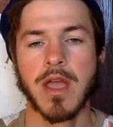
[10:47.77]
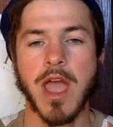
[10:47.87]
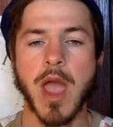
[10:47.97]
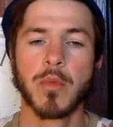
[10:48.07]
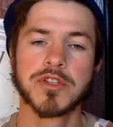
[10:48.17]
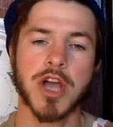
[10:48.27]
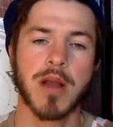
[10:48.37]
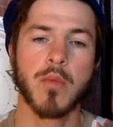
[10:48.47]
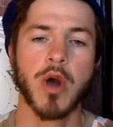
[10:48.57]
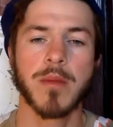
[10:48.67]
And we'll talk
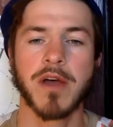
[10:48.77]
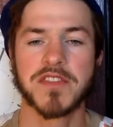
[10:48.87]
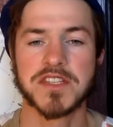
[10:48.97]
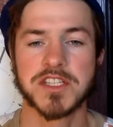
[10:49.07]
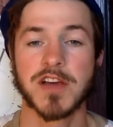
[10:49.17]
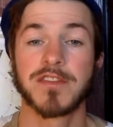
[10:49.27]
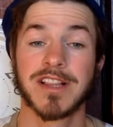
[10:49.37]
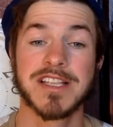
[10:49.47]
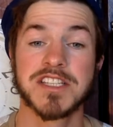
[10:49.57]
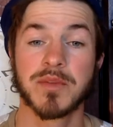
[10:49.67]
more about this
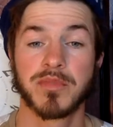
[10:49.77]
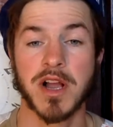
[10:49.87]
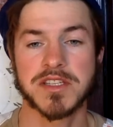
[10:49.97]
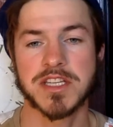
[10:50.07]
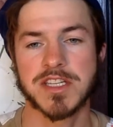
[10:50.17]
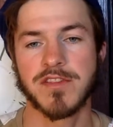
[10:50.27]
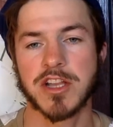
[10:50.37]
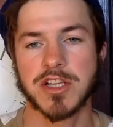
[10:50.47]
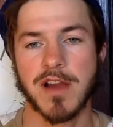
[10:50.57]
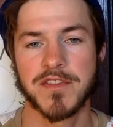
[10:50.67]
self-cleansing process of
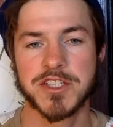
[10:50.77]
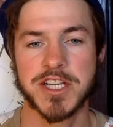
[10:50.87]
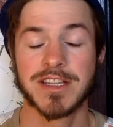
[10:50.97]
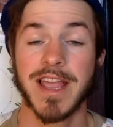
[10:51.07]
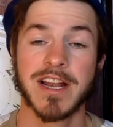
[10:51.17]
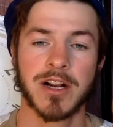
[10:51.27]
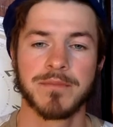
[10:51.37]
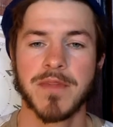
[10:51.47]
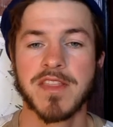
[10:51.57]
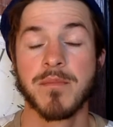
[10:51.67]
autophagy later
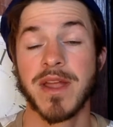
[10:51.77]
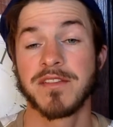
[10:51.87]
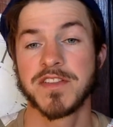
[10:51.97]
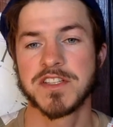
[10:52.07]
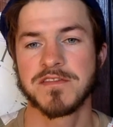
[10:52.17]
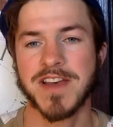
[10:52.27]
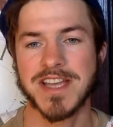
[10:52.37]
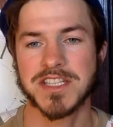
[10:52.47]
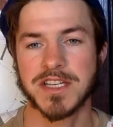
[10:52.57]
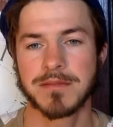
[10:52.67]
in the benefits of
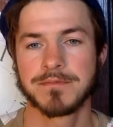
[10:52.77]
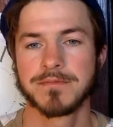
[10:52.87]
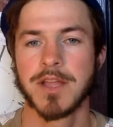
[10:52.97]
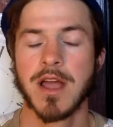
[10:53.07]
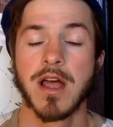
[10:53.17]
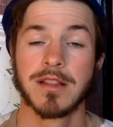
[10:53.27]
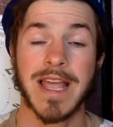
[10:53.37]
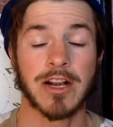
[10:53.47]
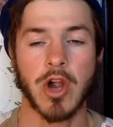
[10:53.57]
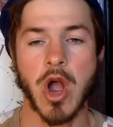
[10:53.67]
fasting.
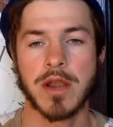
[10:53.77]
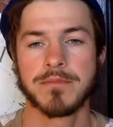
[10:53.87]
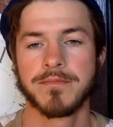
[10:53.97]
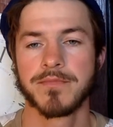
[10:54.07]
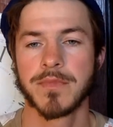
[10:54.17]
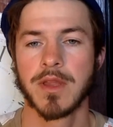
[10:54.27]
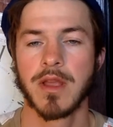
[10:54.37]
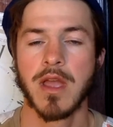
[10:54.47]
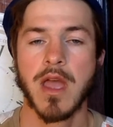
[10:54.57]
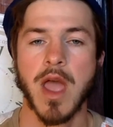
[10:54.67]
Later on.
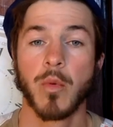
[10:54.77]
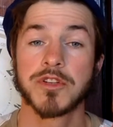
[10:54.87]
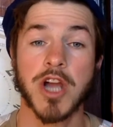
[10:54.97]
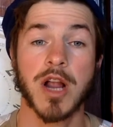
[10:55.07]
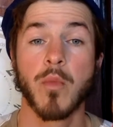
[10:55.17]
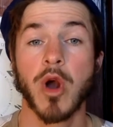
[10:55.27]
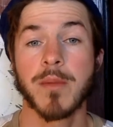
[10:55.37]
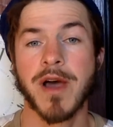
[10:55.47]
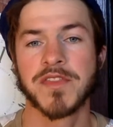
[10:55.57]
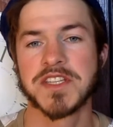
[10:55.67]
We'll talk more
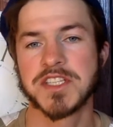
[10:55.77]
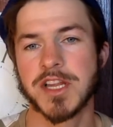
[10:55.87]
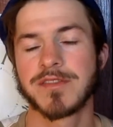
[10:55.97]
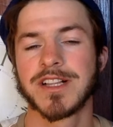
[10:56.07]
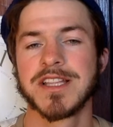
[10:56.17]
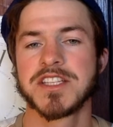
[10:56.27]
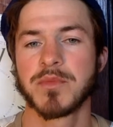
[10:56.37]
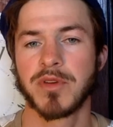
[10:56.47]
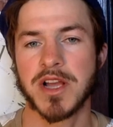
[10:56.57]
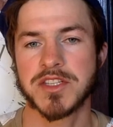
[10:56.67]
about this self-cleansing
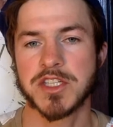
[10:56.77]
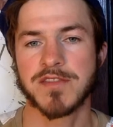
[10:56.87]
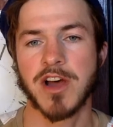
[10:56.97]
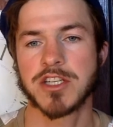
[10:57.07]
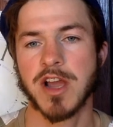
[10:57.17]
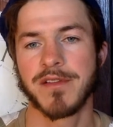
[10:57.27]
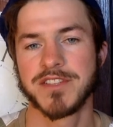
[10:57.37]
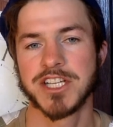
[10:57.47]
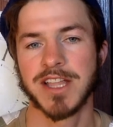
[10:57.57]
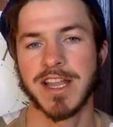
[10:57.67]
process of
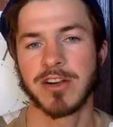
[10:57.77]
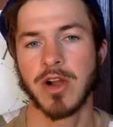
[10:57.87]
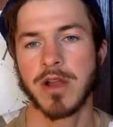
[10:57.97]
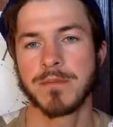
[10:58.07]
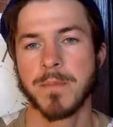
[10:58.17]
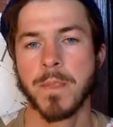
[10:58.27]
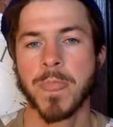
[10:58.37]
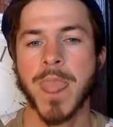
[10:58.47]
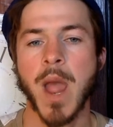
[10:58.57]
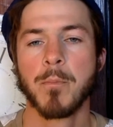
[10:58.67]
autophagy later on.
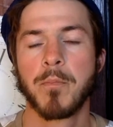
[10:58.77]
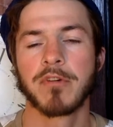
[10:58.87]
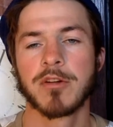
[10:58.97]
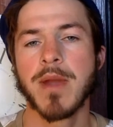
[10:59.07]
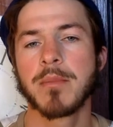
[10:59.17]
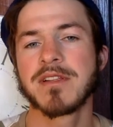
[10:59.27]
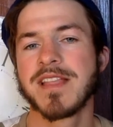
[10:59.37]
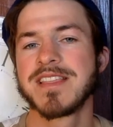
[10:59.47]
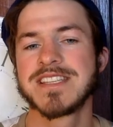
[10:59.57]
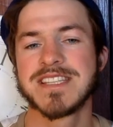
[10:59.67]
But remember that
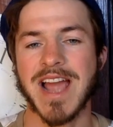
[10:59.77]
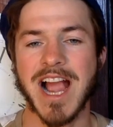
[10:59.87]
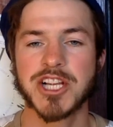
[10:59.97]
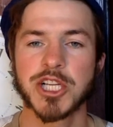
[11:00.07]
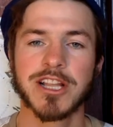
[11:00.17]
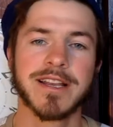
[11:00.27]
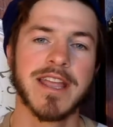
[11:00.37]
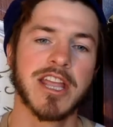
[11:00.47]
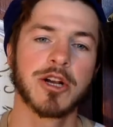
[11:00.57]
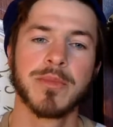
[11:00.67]
this is actually an
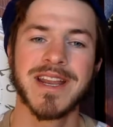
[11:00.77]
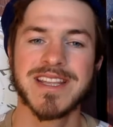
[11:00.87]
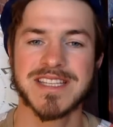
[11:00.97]
intermediate